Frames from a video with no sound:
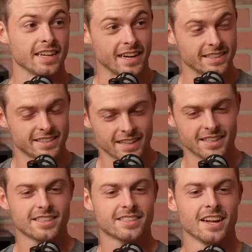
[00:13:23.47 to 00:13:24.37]
And I said
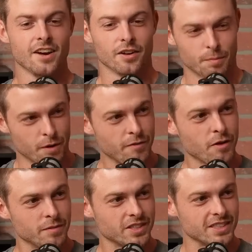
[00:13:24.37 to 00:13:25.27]
this on the preview
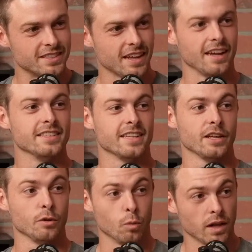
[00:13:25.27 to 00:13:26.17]
of Michigan State is that
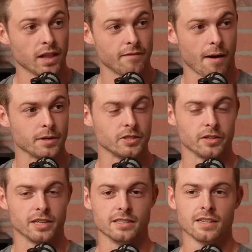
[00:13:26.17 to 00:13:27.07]
you will have
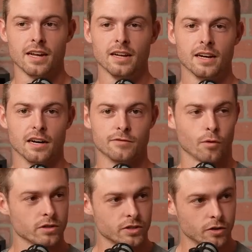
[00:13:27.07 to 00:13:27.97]
opportunities.
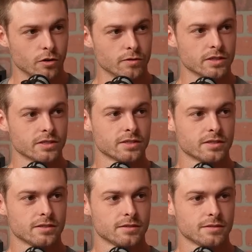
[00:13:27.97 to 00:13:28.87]
4 turnovers.
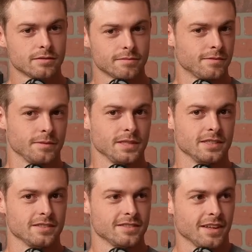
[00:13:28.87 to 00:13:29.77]

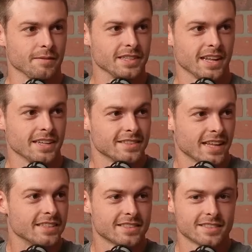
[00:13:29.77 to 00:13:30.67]

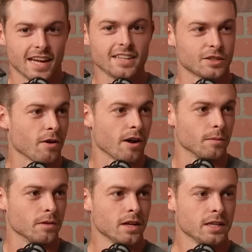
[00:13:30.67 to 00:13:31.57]
That's
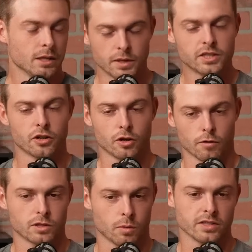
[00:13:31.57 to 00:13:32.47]
incredible. Now, we turned it
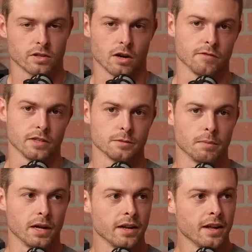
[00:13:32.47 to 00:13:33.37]
over twice on offense,
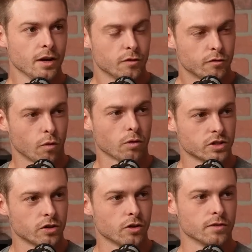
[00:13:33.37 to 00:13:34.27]
but 4
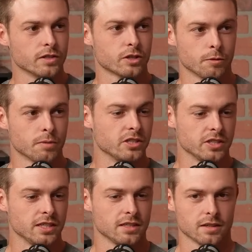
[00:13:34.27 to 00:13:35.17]
turnovers. Cooper
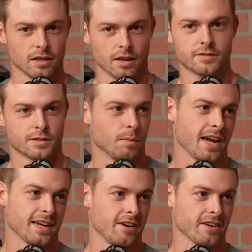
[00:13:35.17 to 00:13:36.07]
DeJean loves the
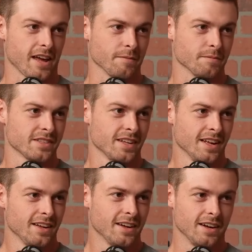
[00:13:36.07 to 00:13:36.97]
blackout games.
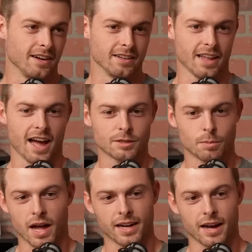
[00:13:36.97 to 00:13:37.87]
Last
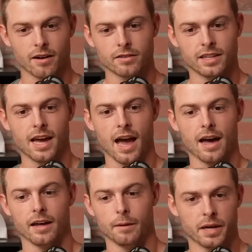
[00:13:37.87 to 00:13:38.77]
blackout, he
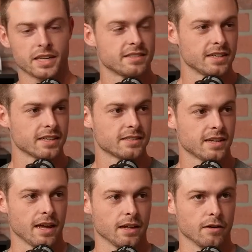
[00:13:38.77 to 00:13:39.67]
had a pick 6
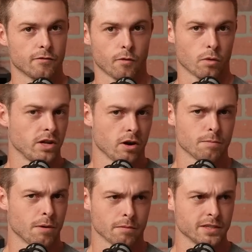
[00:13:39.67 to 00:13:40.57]
and a
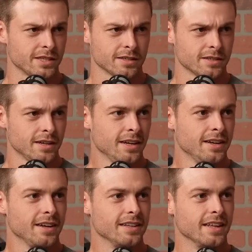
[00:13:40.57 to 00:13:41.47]
40-yard punt return.
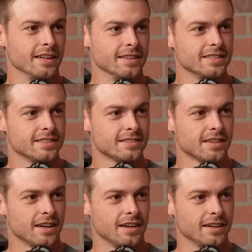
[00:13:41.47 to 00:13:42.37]
And then this
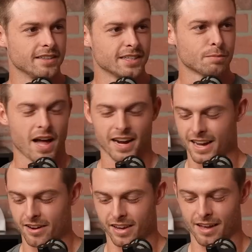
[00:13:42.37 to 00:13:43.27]

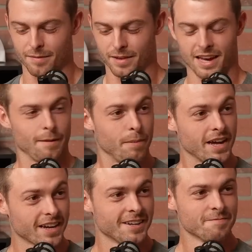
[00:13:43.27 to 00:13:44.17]
blackout game, he had a
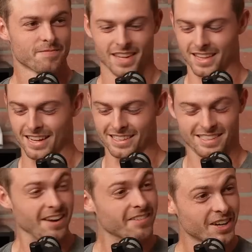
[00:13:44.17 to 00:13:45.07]
pick and then a
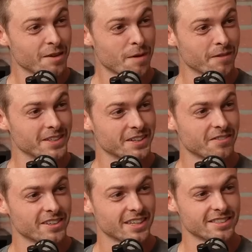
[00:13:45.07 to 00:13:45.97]
70-yard punt return
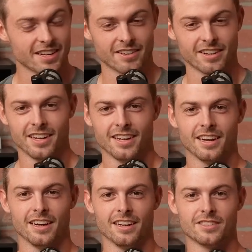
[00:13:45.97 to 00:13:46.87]
for a touchdown.
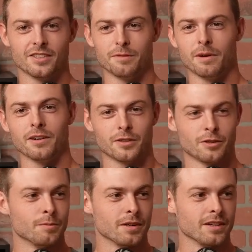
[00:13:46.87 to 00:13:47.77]
So apparently
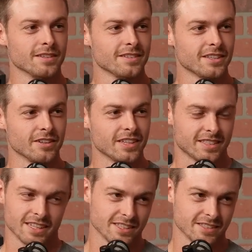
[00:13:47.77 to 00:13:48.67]
Cooper, you know, they
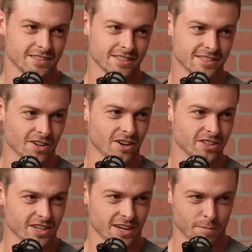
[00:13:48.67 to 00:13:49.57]
say the stars
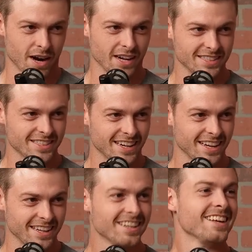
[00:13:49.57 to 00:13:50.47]
shine brightest at
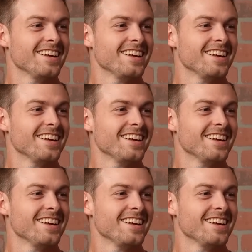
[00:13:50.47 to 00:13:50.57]
night.